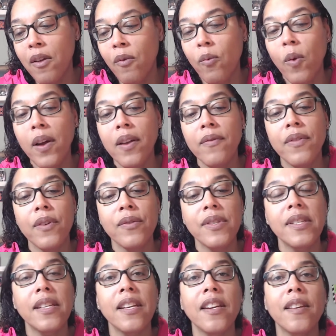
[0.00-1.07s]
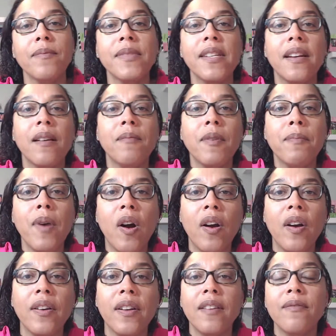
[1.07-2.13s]
one of those teams that I'm a
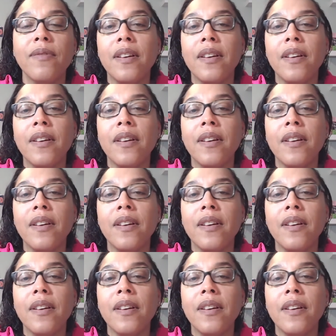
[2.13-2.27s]
part of,